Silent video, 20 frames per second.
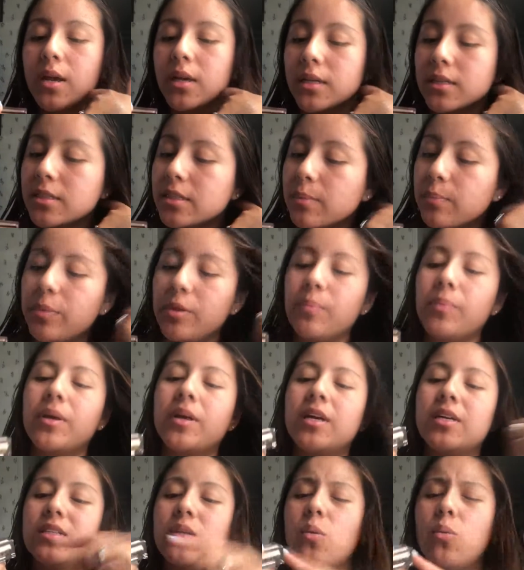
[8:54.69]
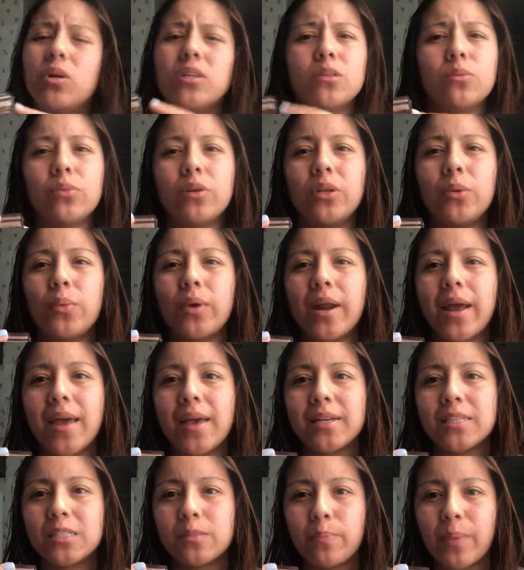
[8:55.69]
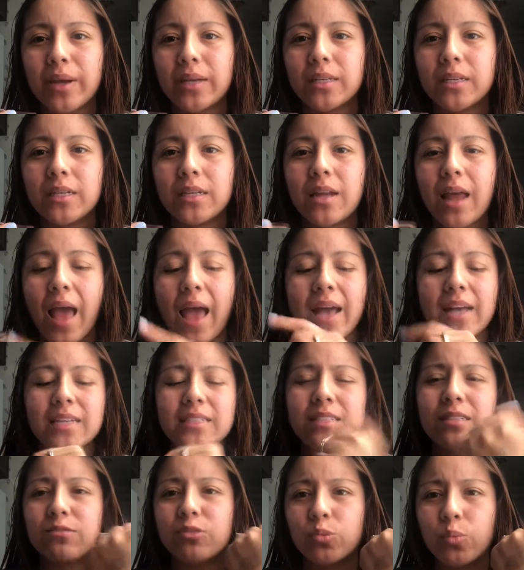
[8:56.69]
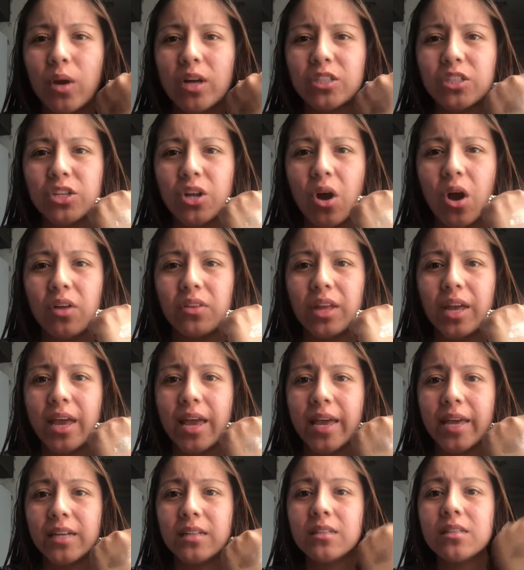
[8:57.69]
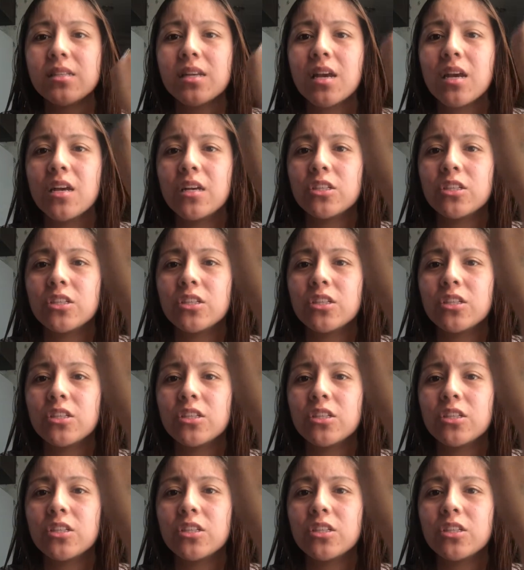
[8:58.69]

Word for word: simply because it wasn't really what I expected as of swatching it on the hands.